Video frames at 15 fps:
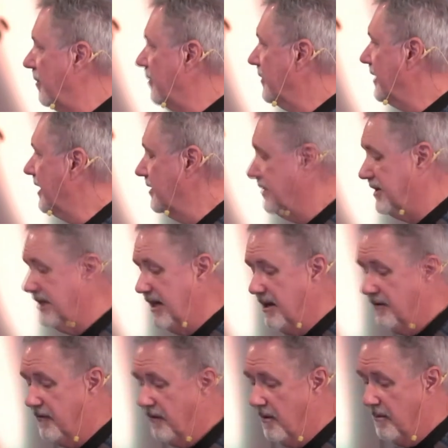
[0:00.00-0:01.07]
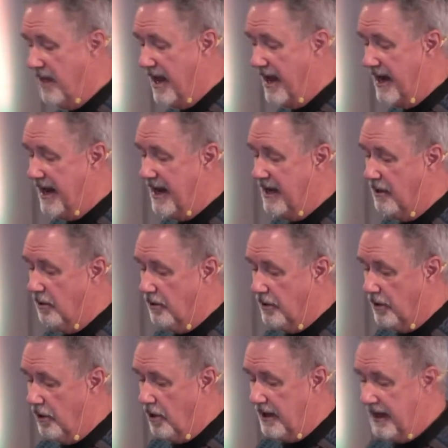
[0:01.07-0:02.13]
Can see it from that angle. They're
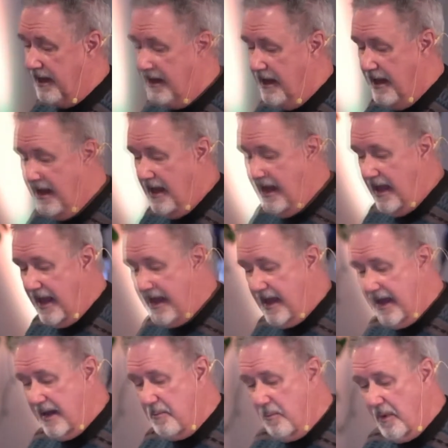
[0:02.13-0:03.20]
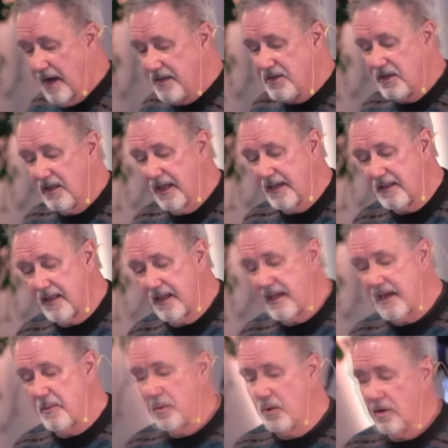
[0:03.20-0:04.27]
looking. And much like the
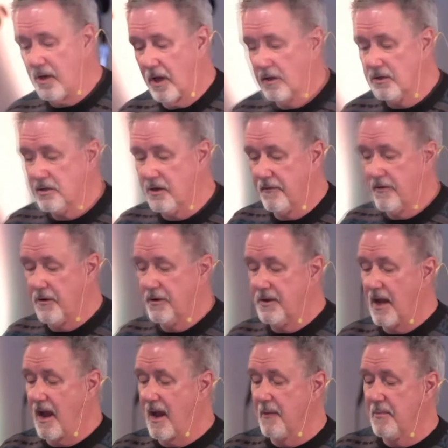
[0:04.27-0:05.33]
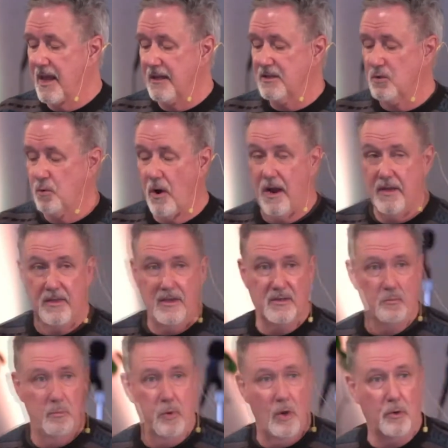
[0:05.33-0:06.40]
Hebrew culture of their time, that's why this
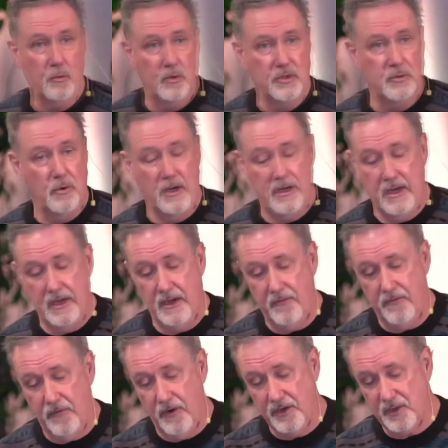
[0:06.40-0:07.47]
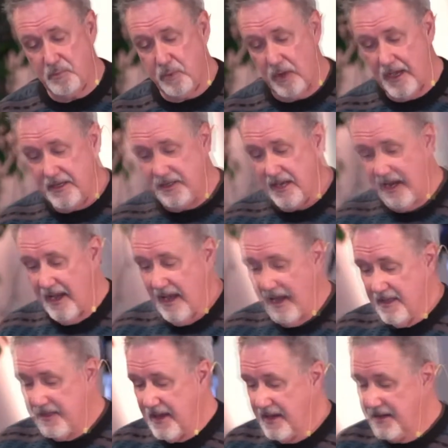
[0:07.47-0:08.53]
book was written in the first place,
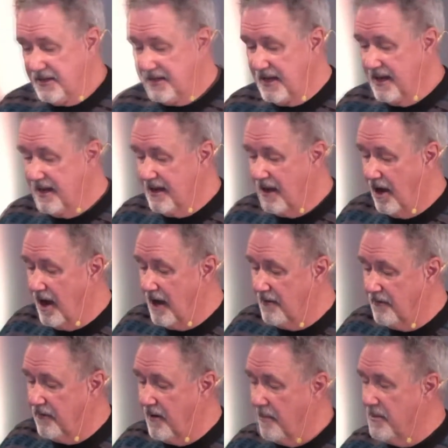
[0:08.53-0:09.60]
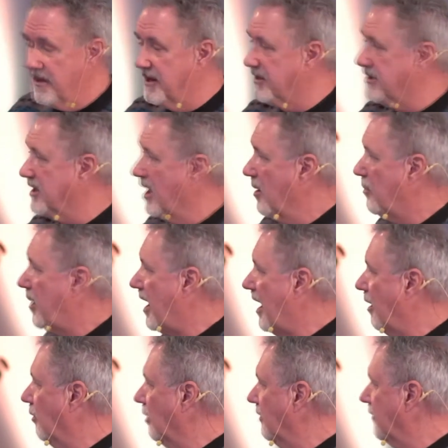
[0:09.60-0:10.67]
they see God from this
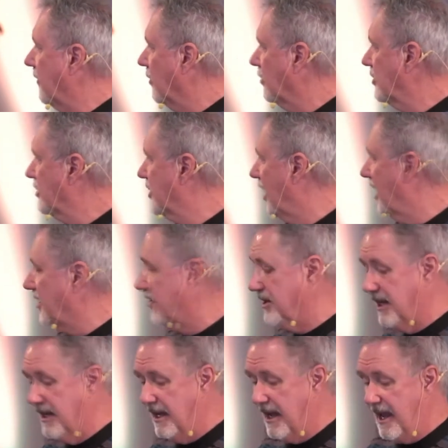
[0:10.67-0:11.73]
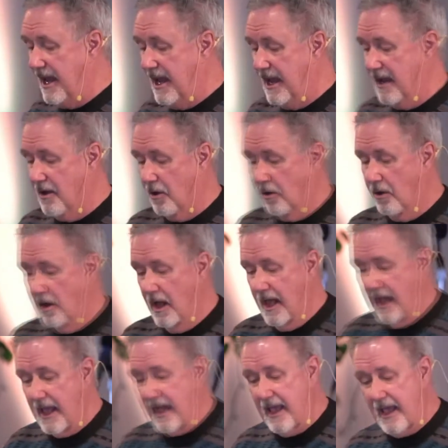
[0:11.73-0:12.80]
powerful judging angle.
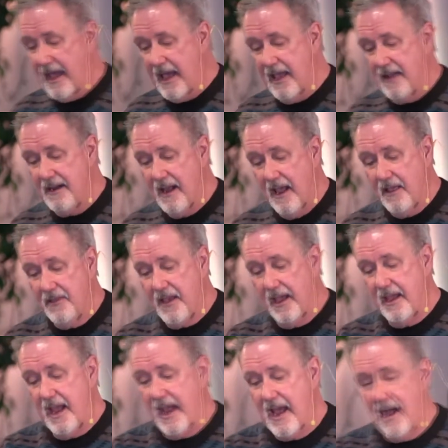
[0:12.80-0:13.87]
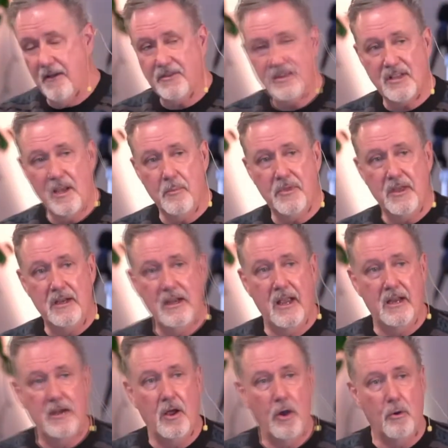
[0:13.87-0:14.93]
And they have something they
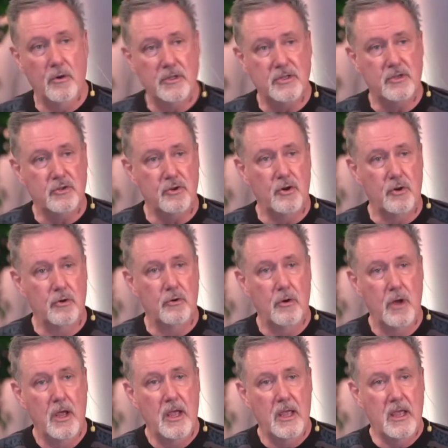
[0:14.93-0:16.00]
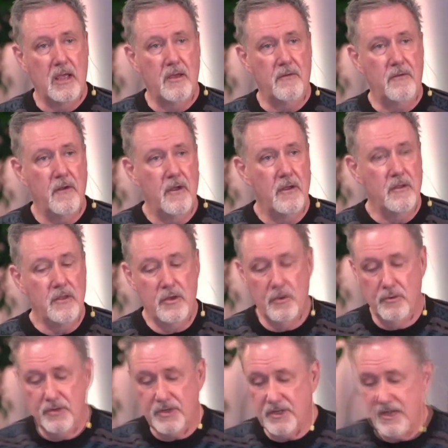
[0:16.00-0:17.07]
know is true. If you
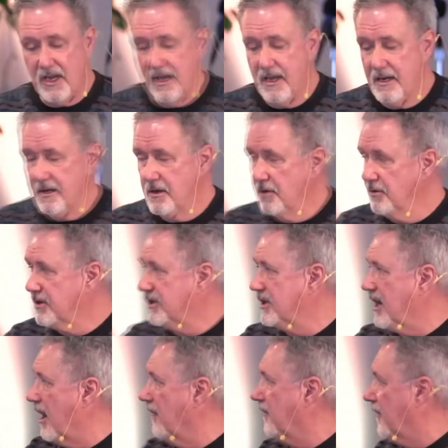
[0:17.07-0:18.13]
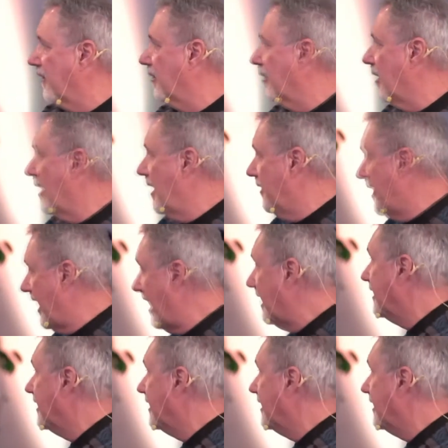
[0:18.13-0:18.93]
sin, you suffer. That is